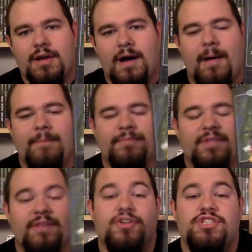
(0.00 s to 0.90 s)

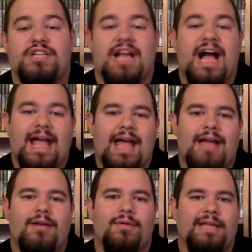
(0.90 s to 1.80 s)
The version I
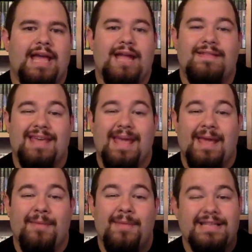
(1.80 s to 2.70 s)
had only had the
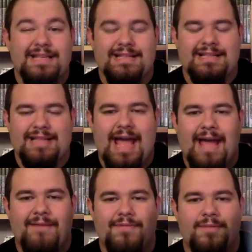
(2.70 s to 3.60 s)
game; it didn't
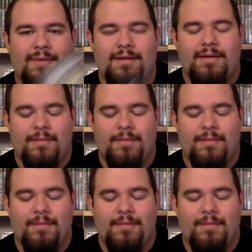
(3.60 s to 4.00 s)
have the